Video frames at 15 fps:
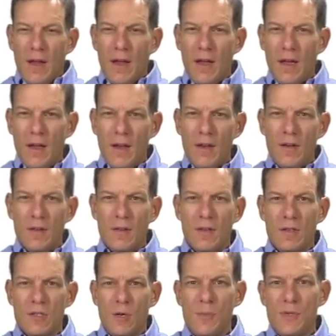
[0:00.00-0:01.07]
And
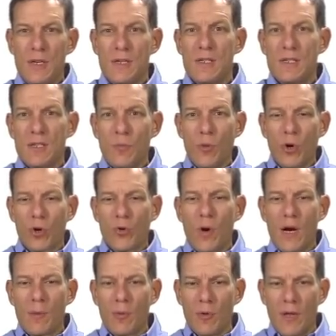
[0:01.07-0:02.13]
in some sense, it's a more
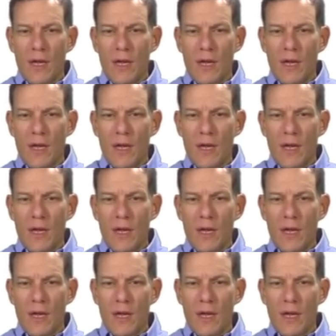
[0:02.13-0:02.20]
credible